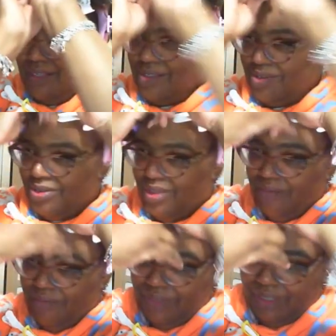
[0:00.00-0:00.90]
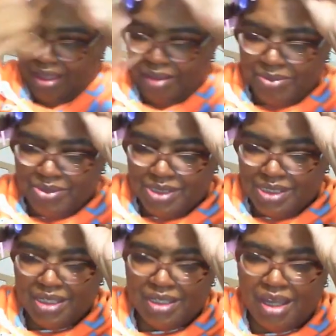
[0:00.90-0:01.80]
So that really helped you
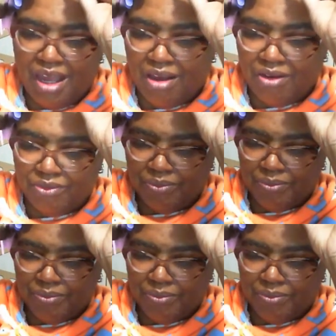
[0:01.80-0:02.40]
see how